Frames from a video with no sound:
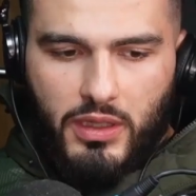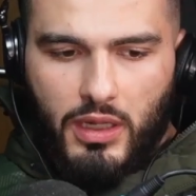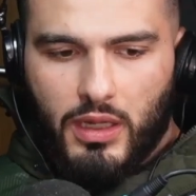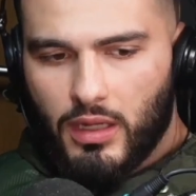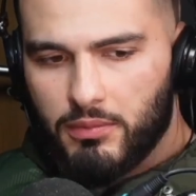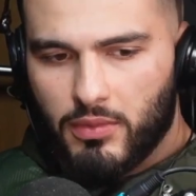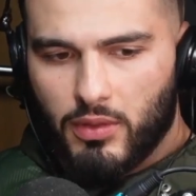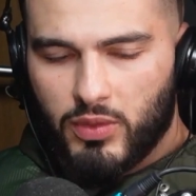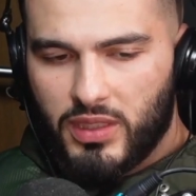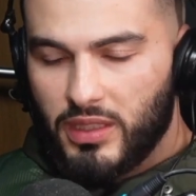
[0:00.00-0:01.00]
Um,
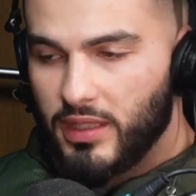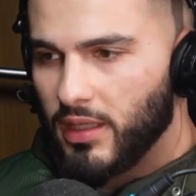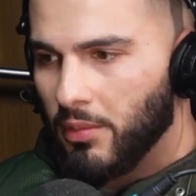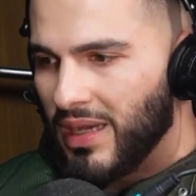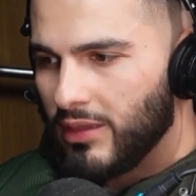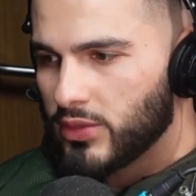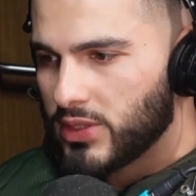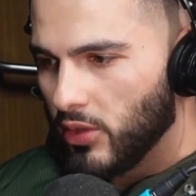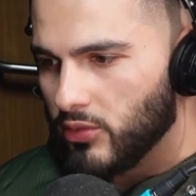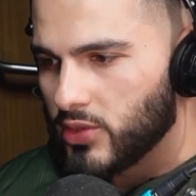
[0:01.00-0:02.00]
we're nearly hitting a
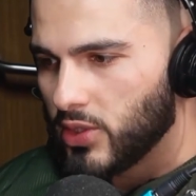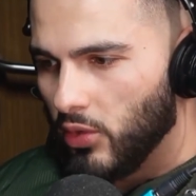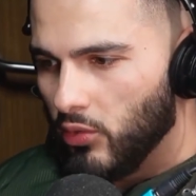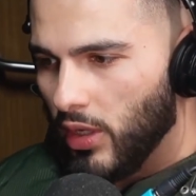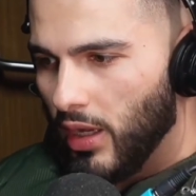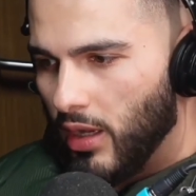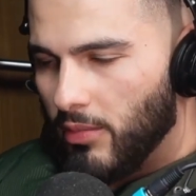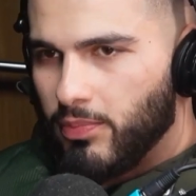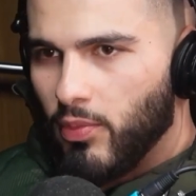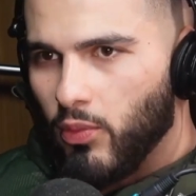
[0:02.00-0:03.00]
milestone. So uh,
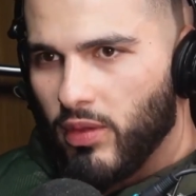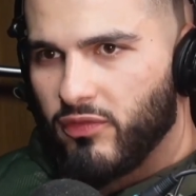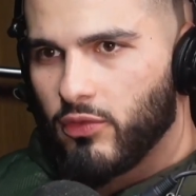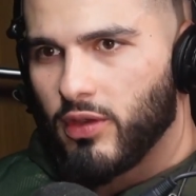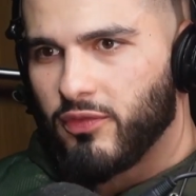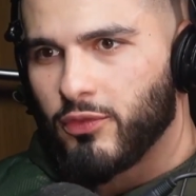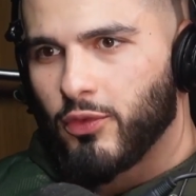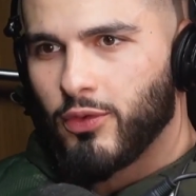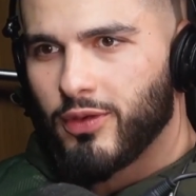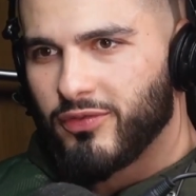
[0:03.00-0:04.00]
if you if
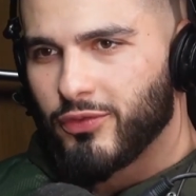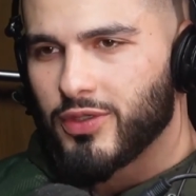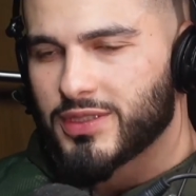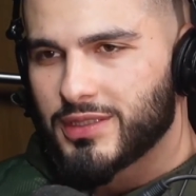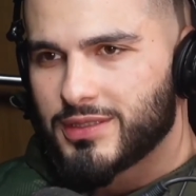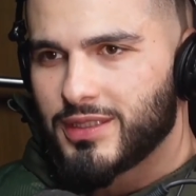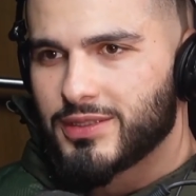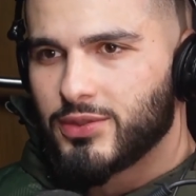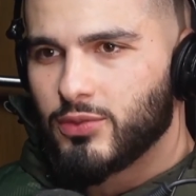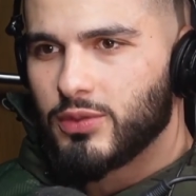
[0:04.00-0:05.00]
you're if you're listening to
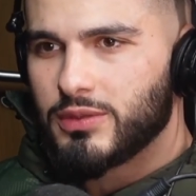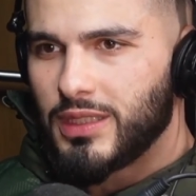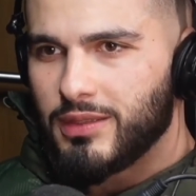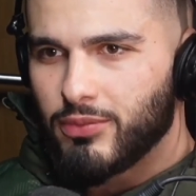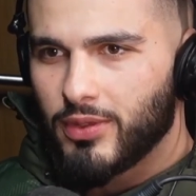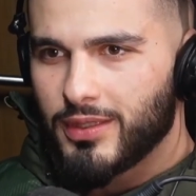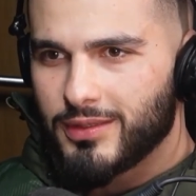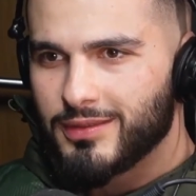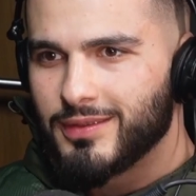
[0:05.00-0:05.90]
this and you're deliberating.